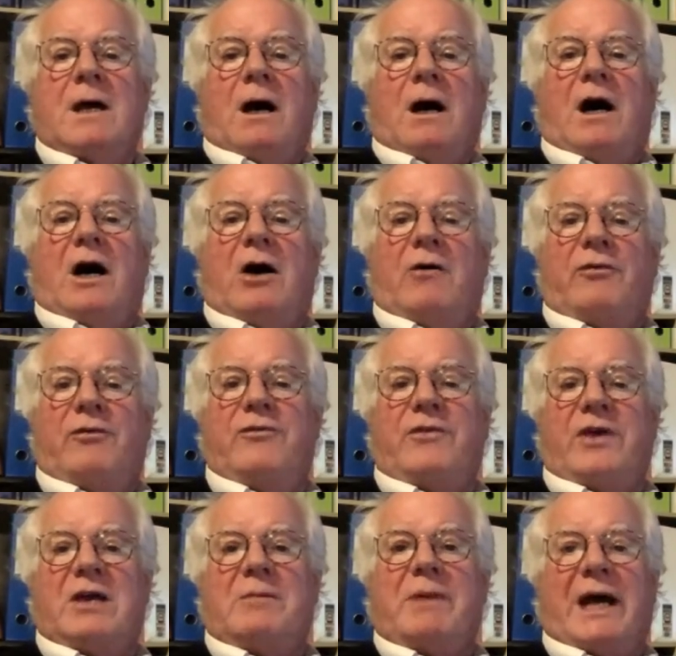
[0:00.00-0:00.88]
I often
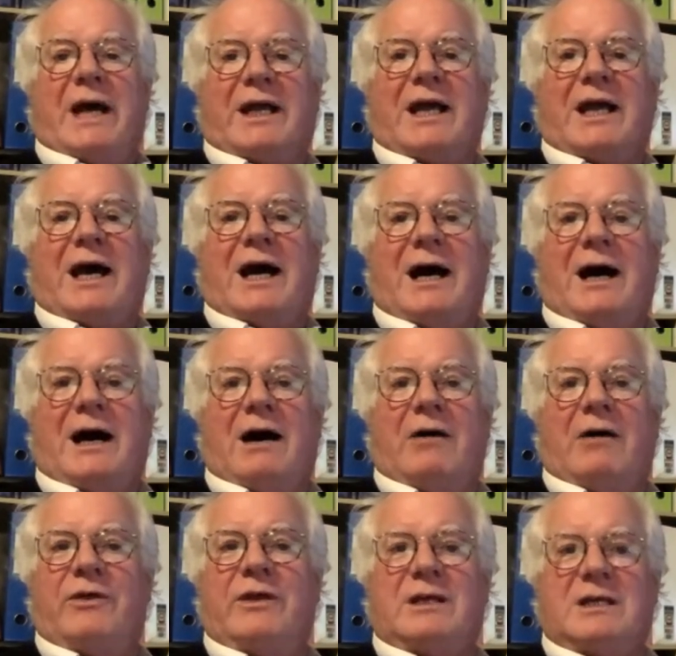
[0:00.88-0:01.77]
think about a car.
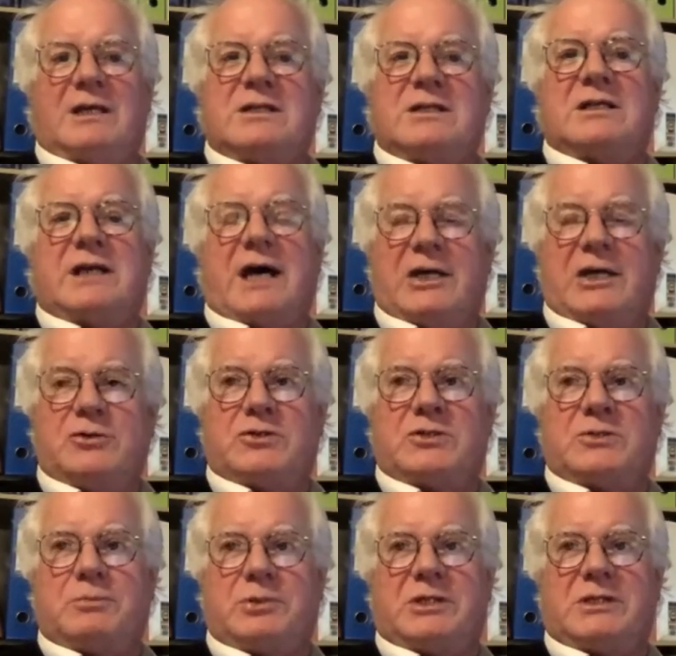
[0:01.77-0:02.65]
I think, is it
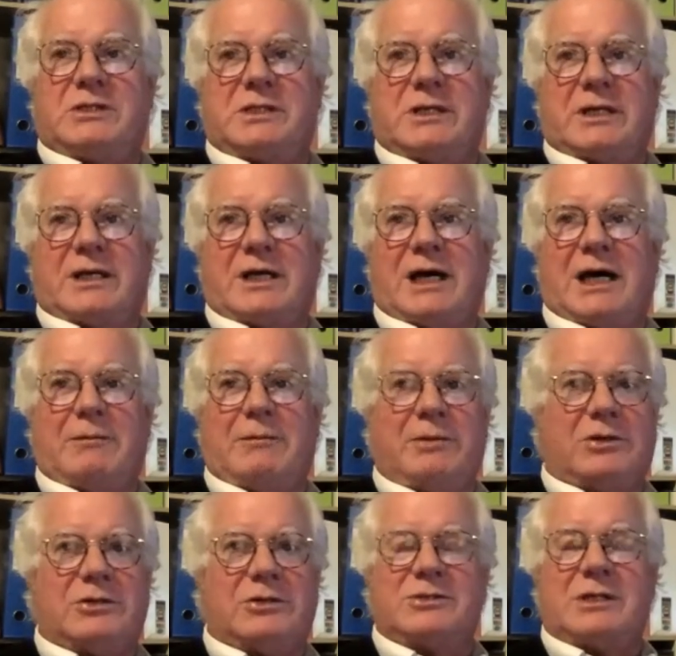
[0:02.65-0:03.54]
dangerous to put this in a car?
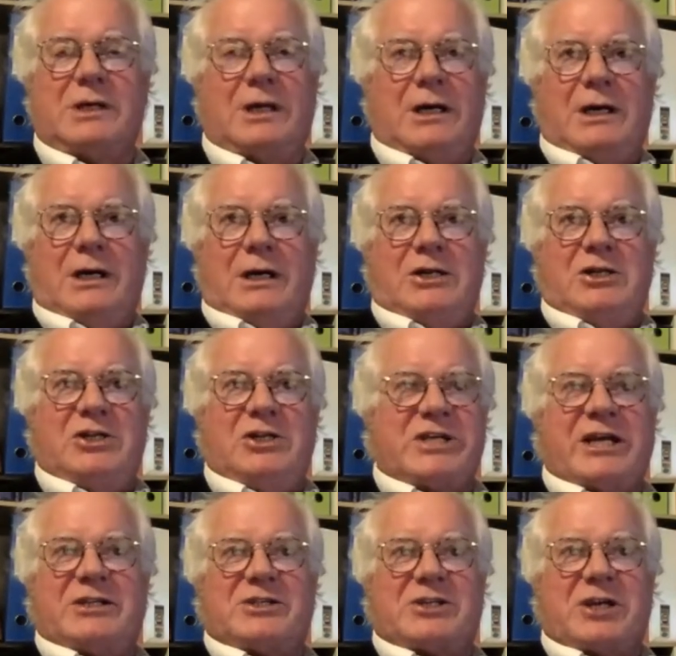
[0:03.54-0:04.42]
Because you just
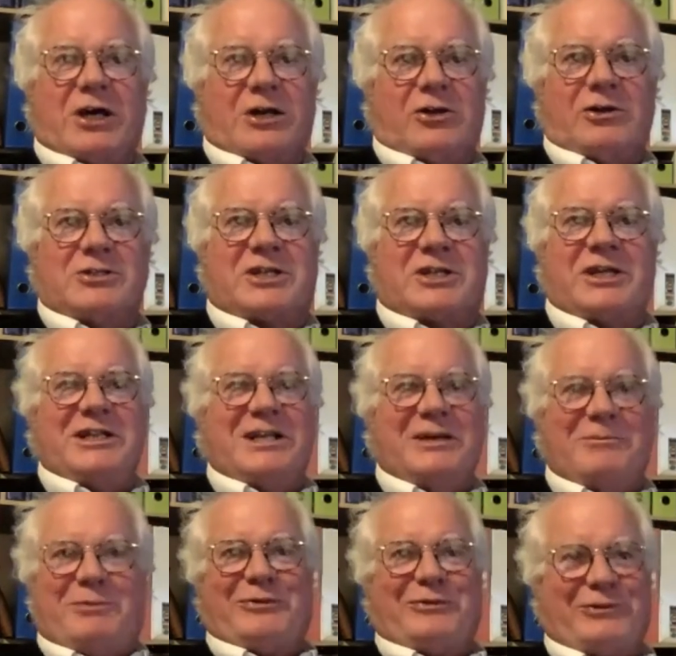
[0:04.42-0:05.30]
get so lost in the
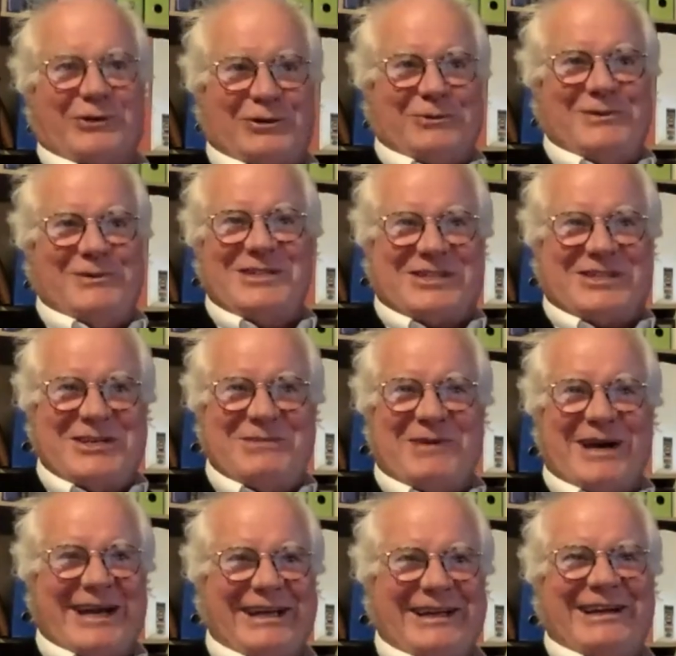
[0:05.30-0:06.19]
performance you
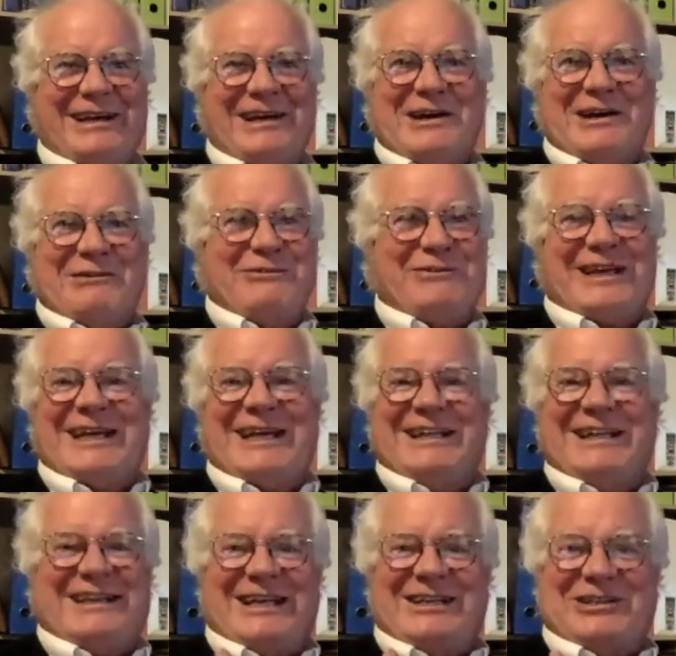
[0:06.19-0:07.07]
may
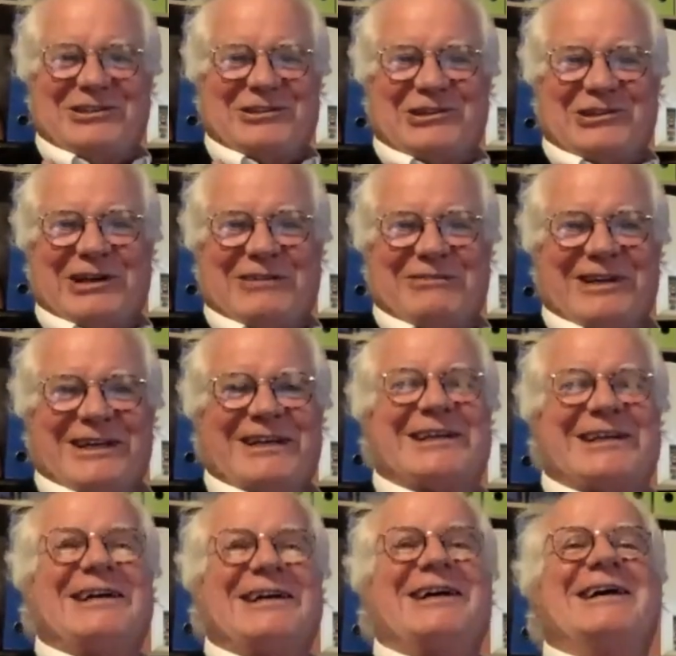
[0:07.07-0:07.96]
forget that you're driving a
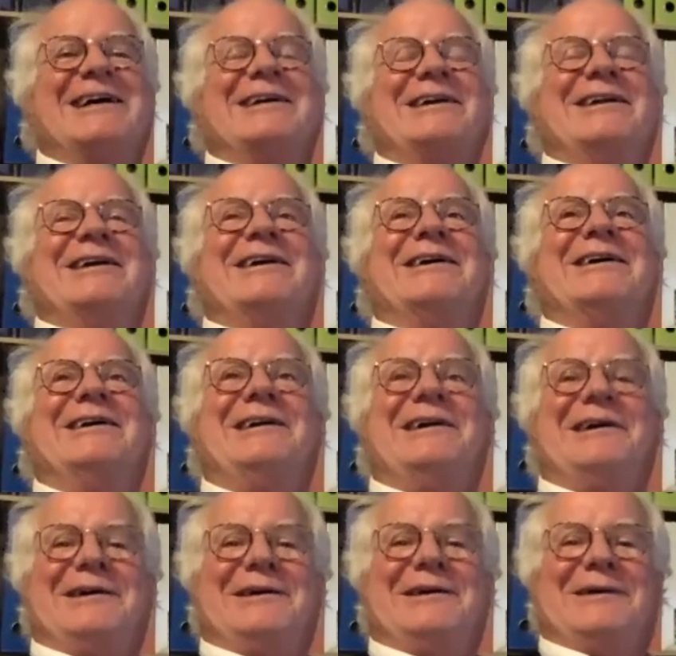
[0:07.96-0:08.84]
car you know
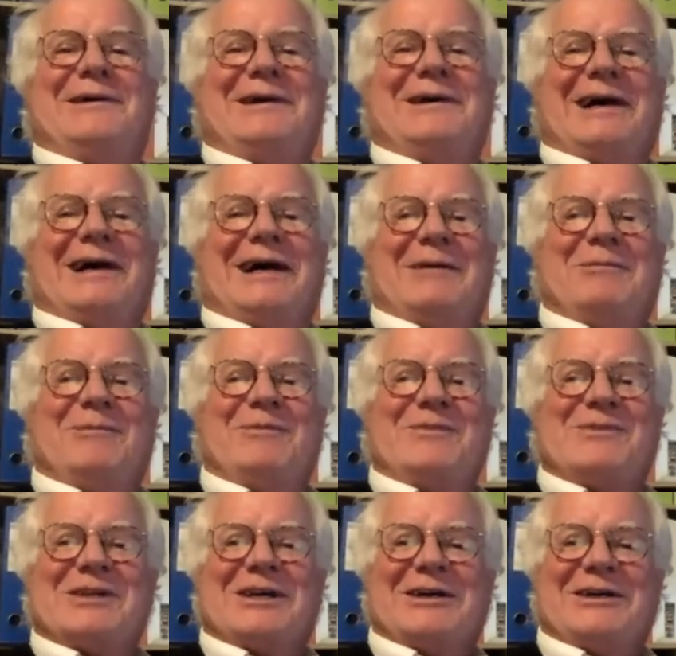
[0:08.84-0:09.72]
um,
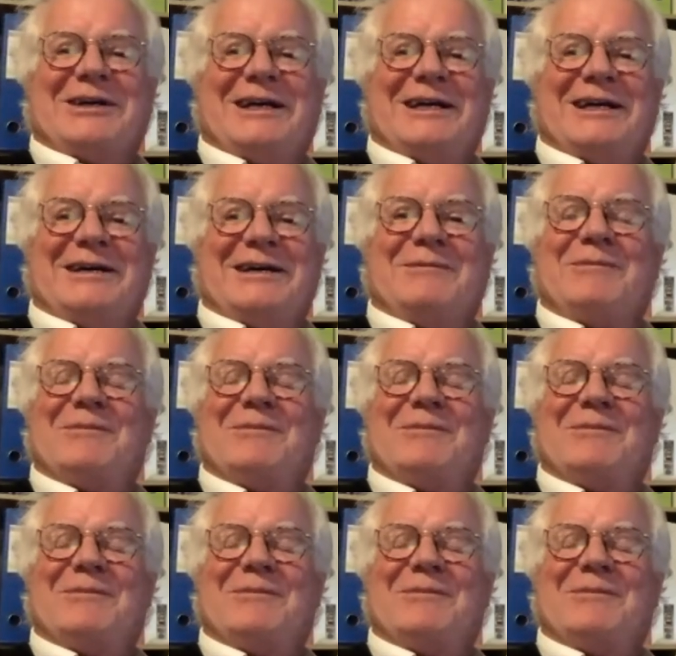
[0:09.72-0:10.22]
so yeah